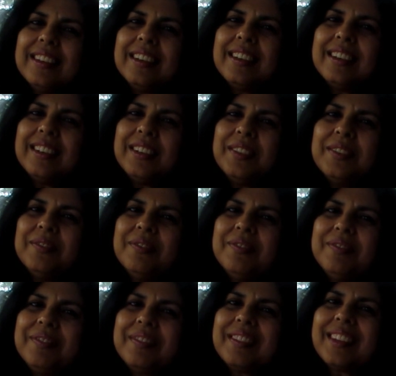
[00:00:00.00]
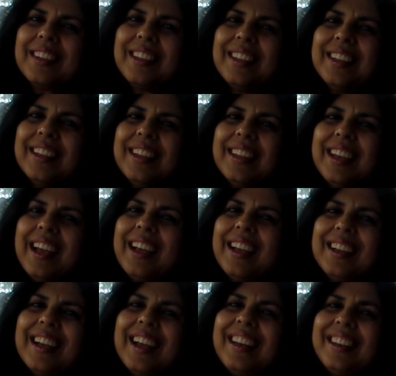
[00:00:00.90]

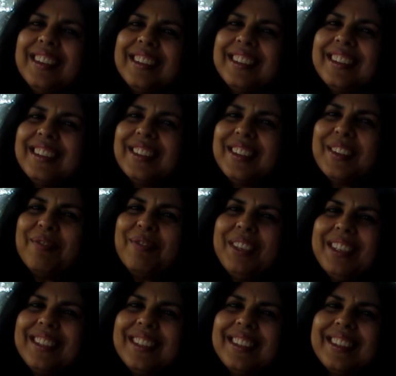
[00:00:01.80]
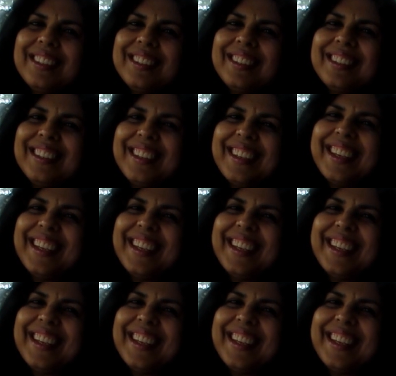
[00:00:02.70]
I listen to the Beatles.